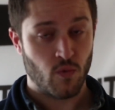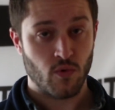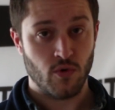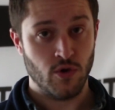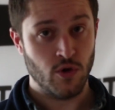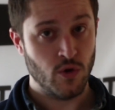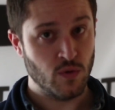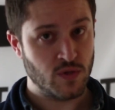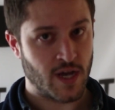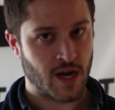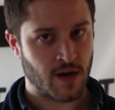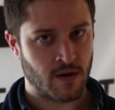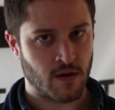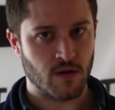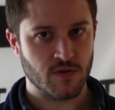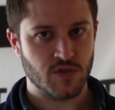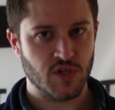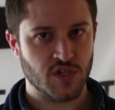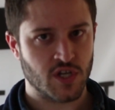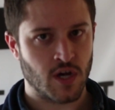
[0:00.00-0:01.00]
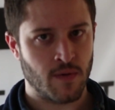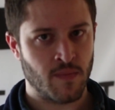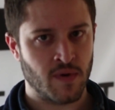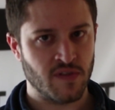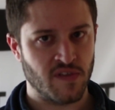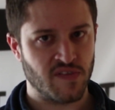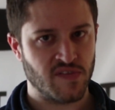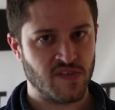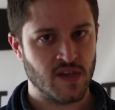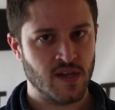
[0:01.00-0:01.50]
new technologies come
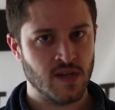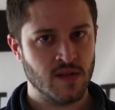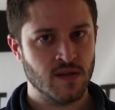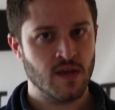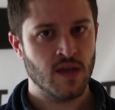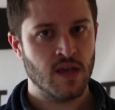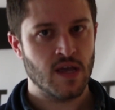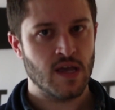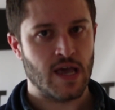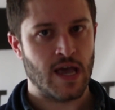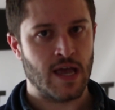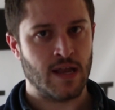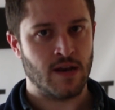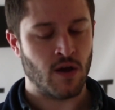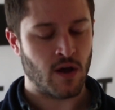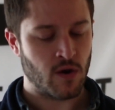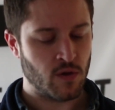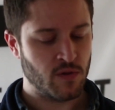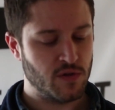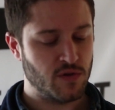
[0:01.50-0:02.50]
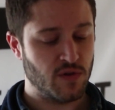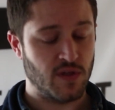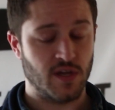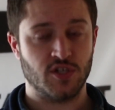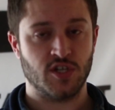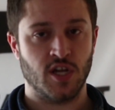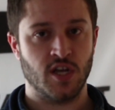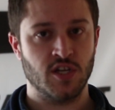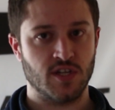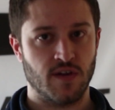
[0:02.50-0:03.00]
on the scene, and not only do they
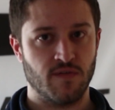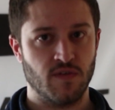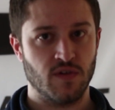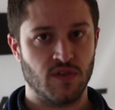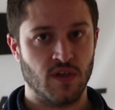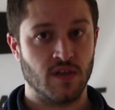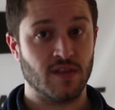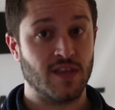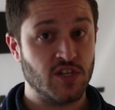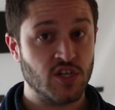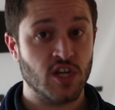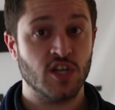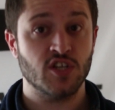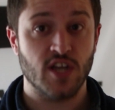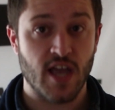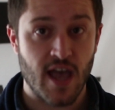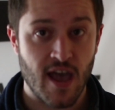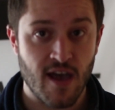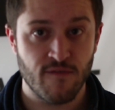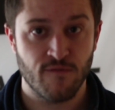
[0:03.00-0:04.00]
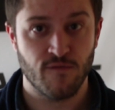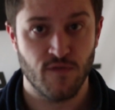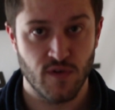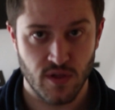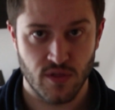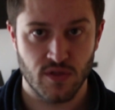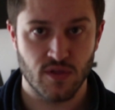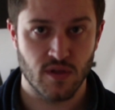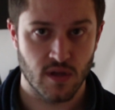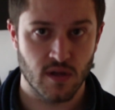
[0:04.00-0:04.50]
change everything, they change
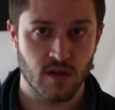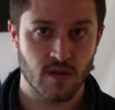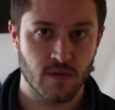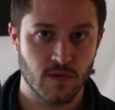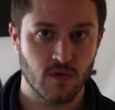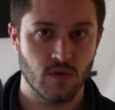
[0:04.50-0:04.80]
everything.